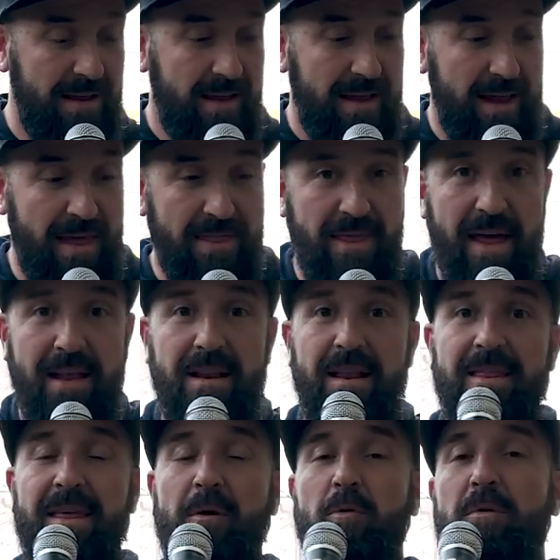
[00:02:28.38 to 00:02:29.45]
And then
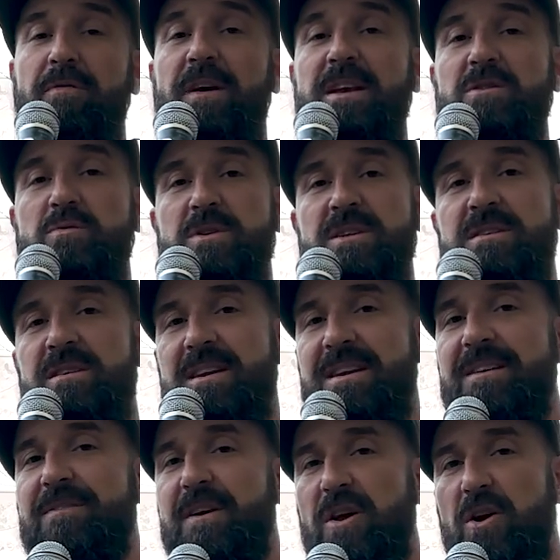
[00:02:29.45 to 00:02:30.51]
they were faced with
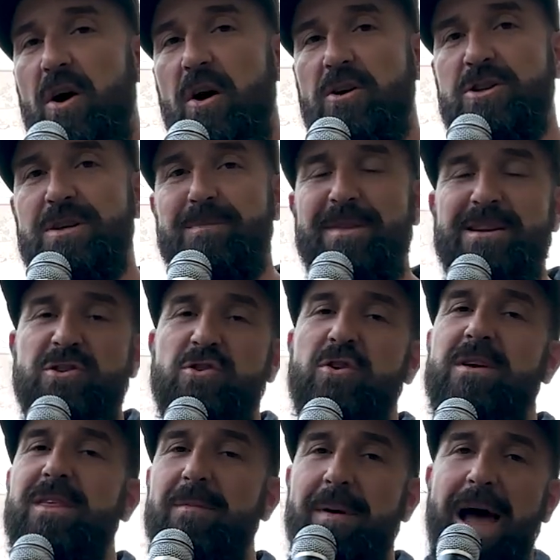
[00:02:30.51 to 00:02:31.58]
significant hardship that
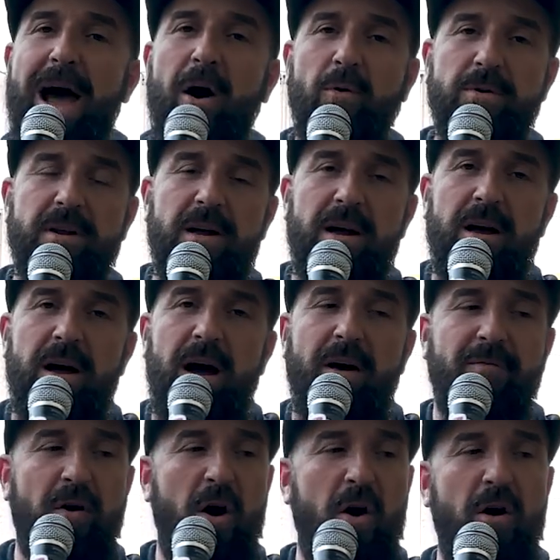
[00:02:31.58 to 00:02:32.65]
took them out
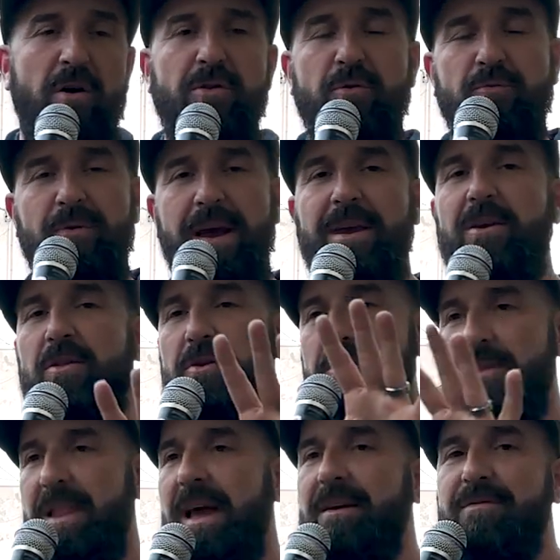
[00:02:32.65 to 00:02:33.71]
of all the
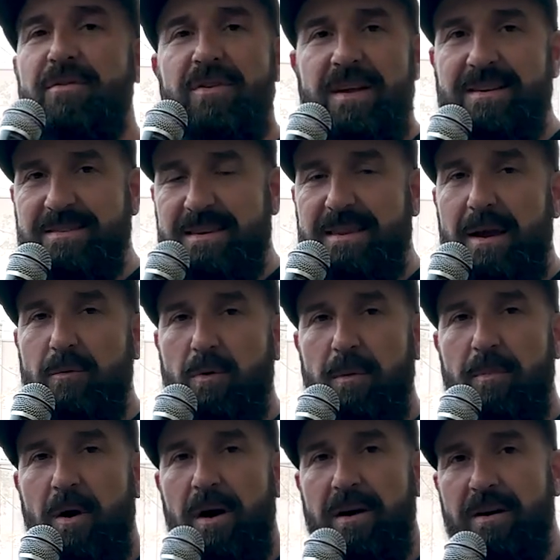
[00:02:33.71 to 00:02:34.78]
regular life things that they were a
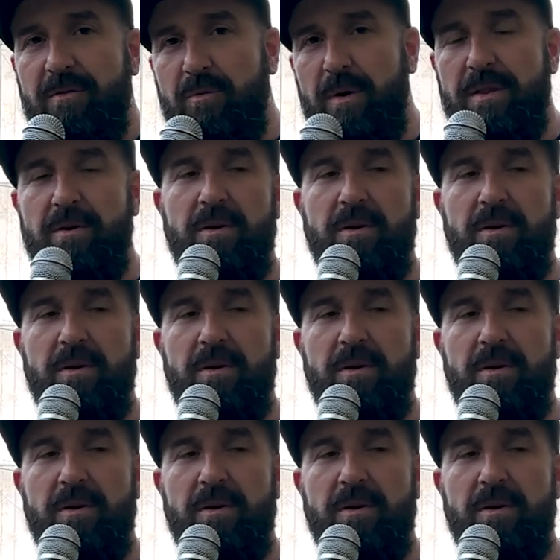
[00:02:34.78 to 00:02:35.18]
part of, whether